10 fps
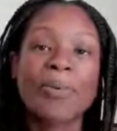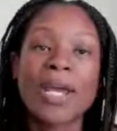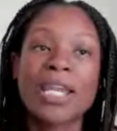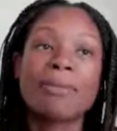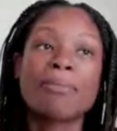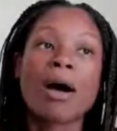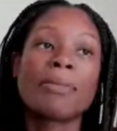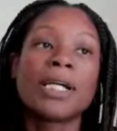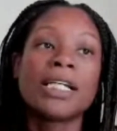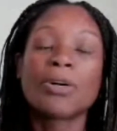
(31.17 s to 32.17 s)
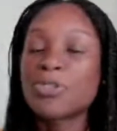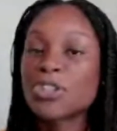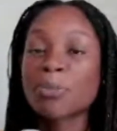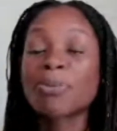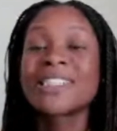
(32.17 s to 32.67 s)
when
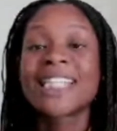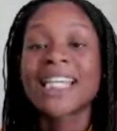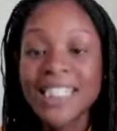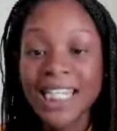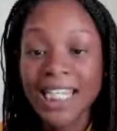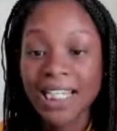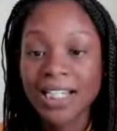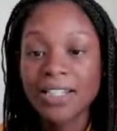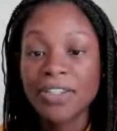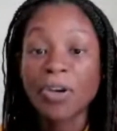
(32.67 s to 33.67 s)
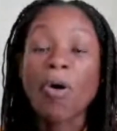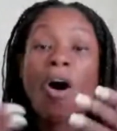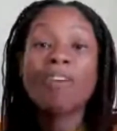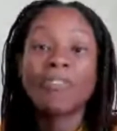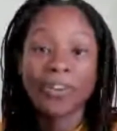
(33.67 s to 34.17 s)
coaches are
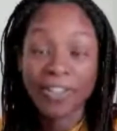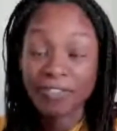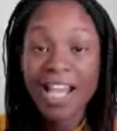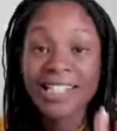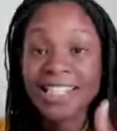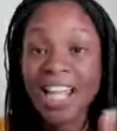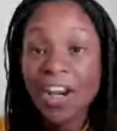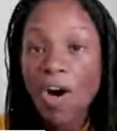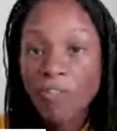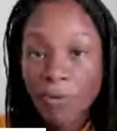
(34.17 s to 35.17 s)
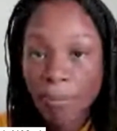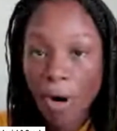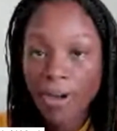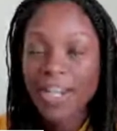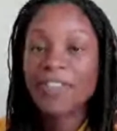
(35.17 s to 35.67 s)
presenting their offer. They've gotten to
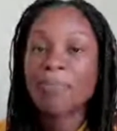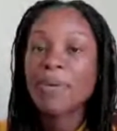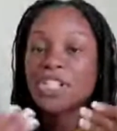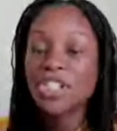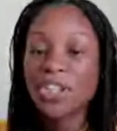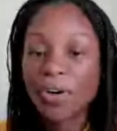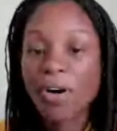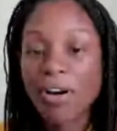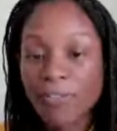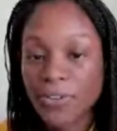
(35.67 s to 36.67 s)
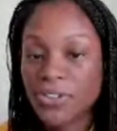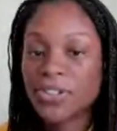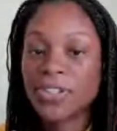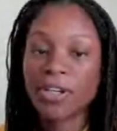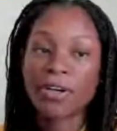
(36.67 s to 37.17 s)
that offer part and they're pitching
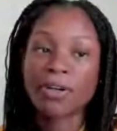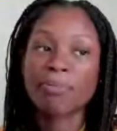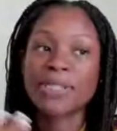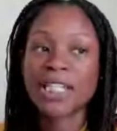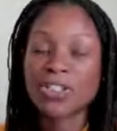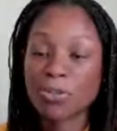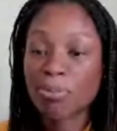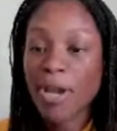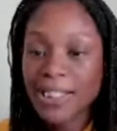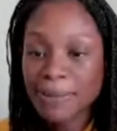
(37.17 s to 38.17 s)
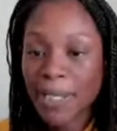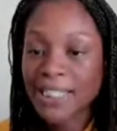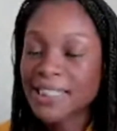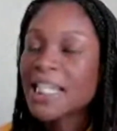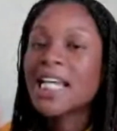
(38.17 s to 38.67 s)
their offer to their
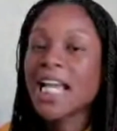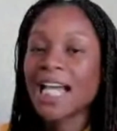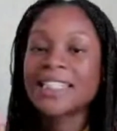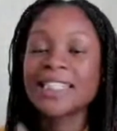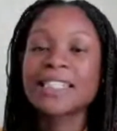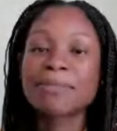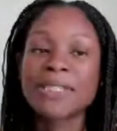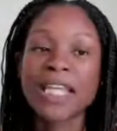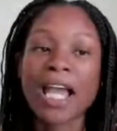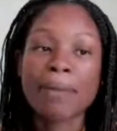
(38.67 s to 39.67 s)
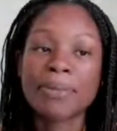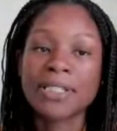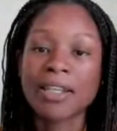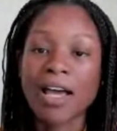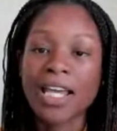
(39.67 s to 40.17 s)
potential prospects. I see this
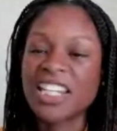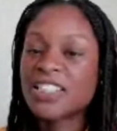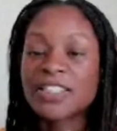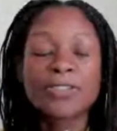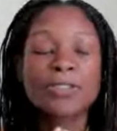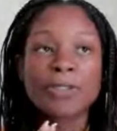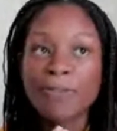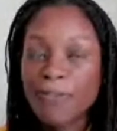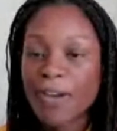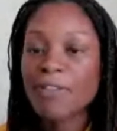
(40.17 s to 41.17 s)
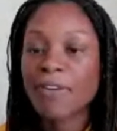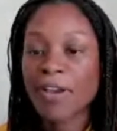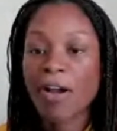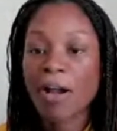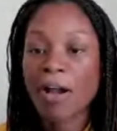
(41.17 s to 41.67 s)
mistake happen a lot, and it's
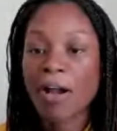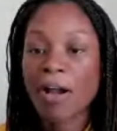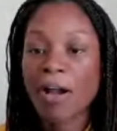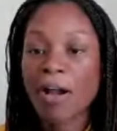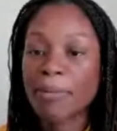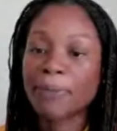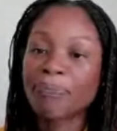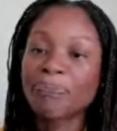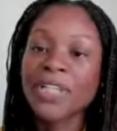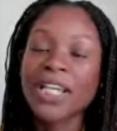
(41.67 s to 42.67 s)
very, very common.